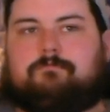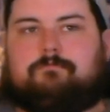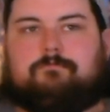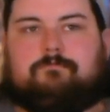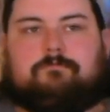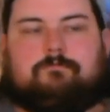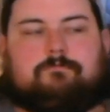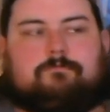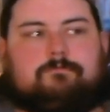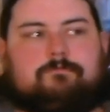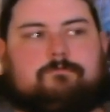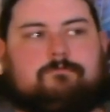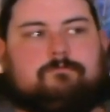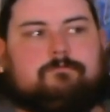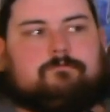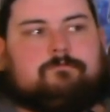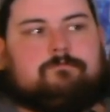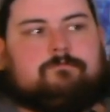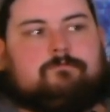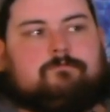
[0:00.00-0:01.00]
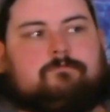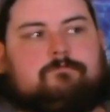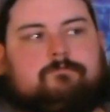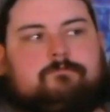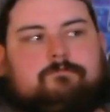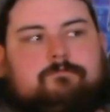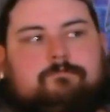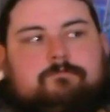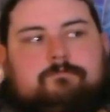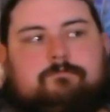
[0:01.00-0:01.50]

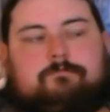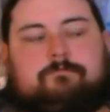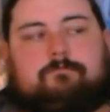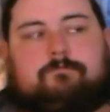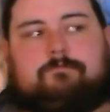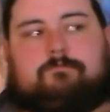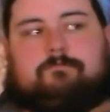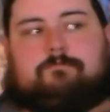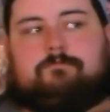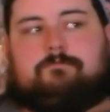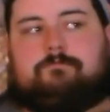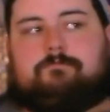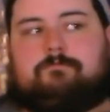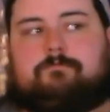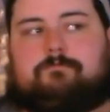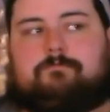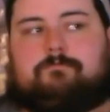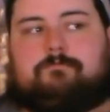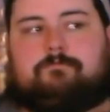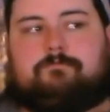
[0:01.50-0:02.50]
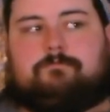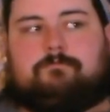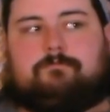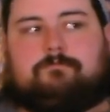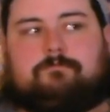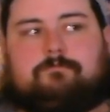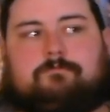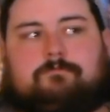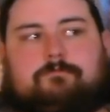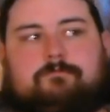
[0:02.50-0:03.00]

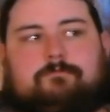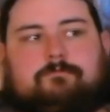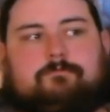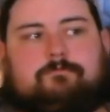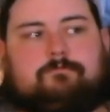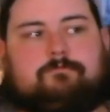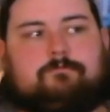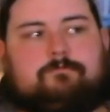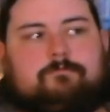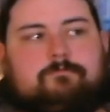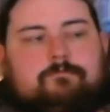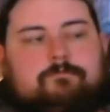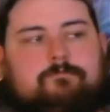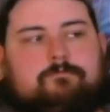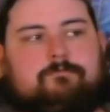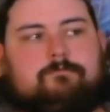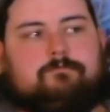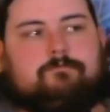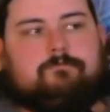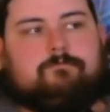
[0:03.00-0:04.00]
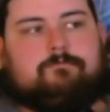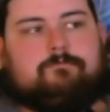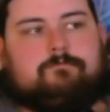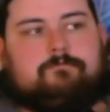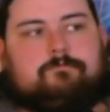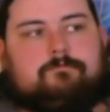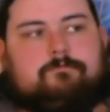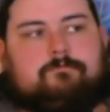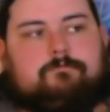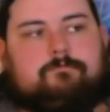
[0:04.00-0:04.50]

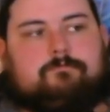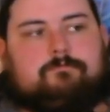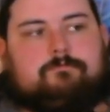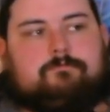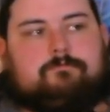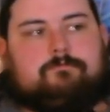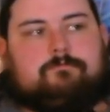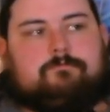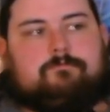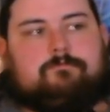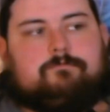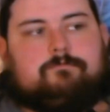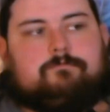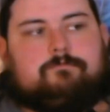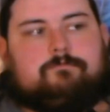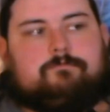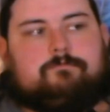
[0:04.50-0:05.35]
This person isn't speaking.